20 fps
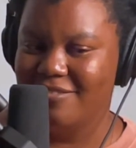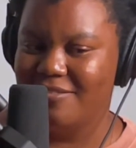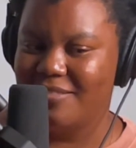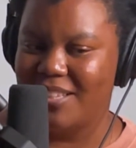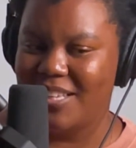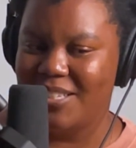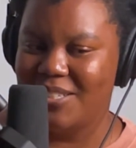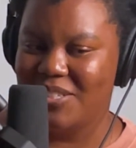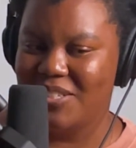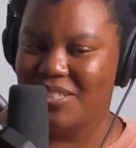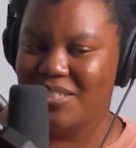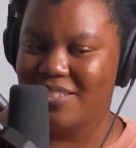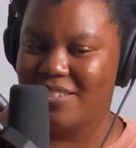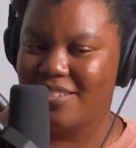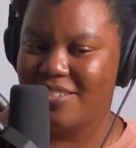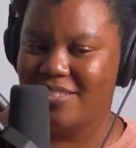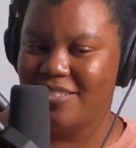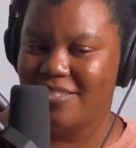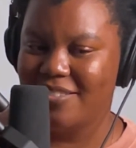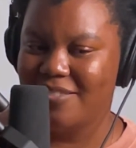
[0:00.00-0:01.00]
they just
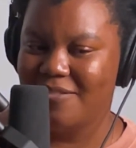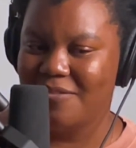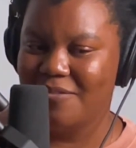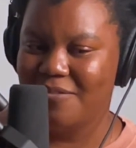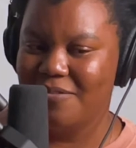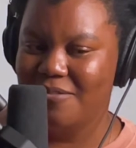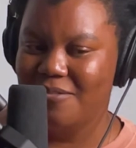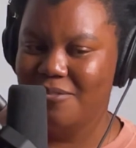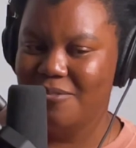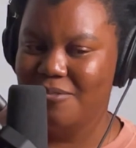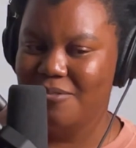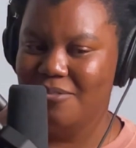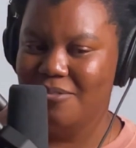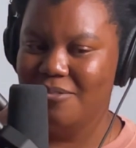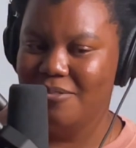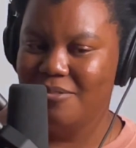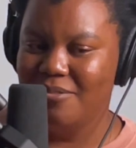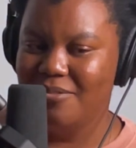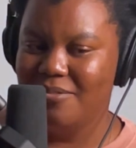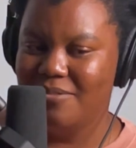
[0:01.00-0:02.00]

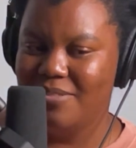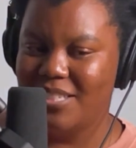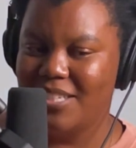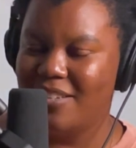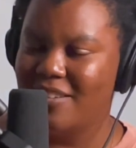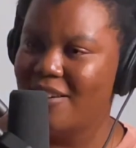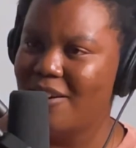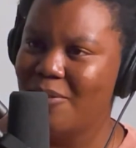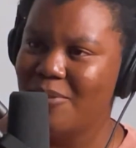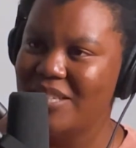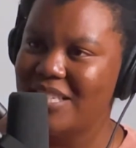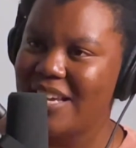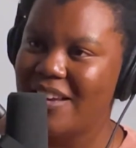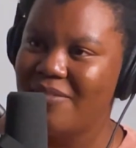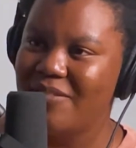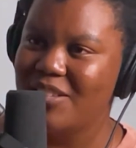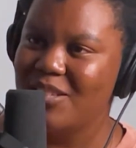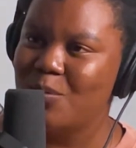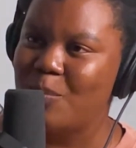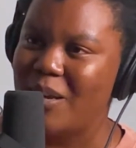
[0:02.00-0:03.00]
didn't always
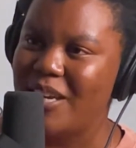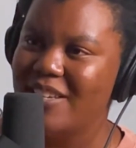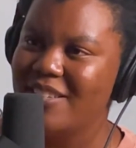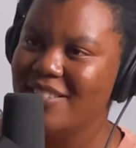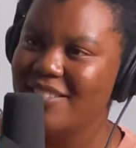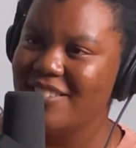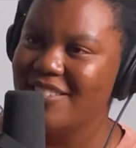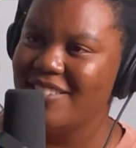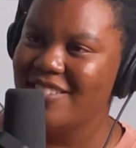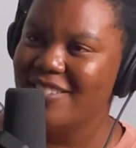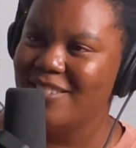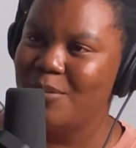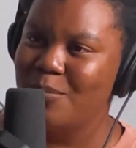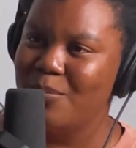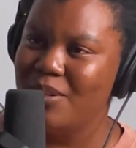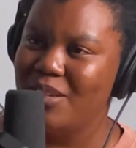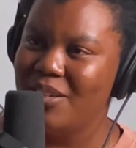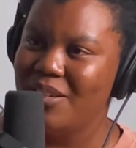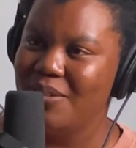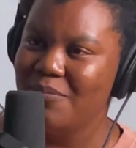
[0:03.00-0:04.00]
have the space to
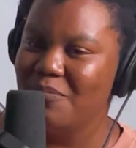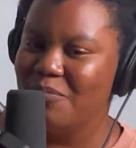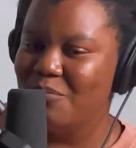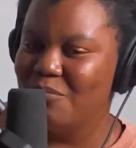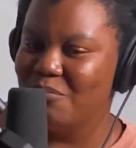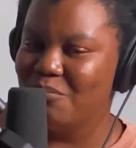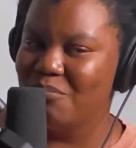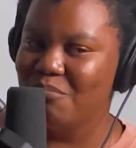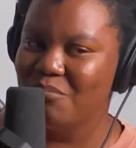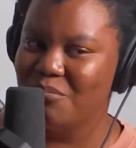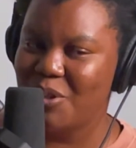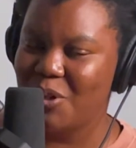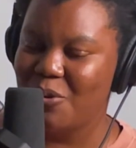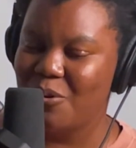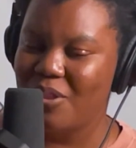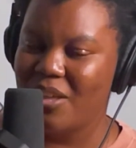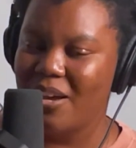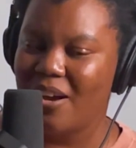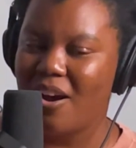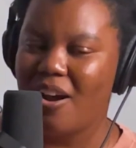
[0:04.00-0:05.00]
be who
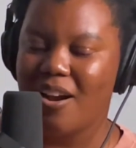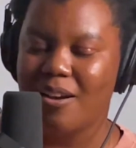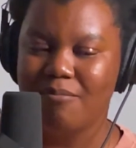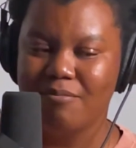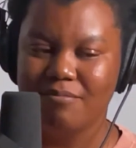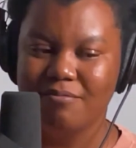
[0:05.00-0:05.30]
they are.